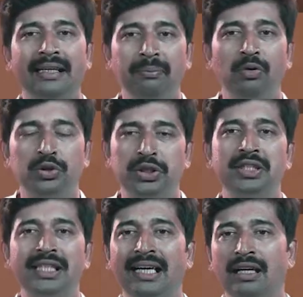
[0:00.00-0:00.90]
and
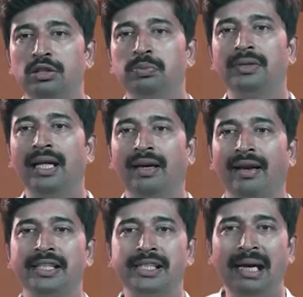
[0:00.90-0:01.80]
emotions that, have, that
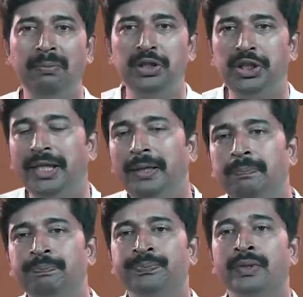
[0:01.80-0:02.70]
are established here,
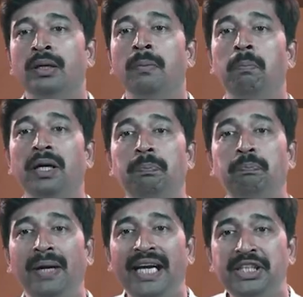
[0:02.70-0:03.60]
but
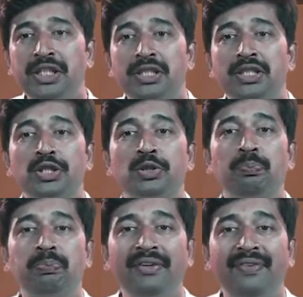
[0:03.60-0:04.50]
patience to
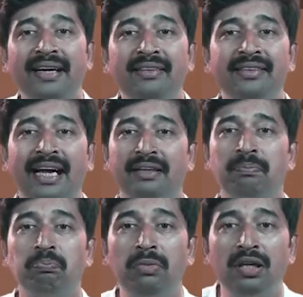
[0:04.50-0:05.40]
prevent that
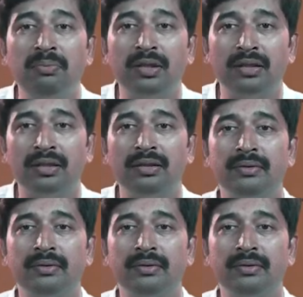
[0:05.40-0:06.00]
murmur,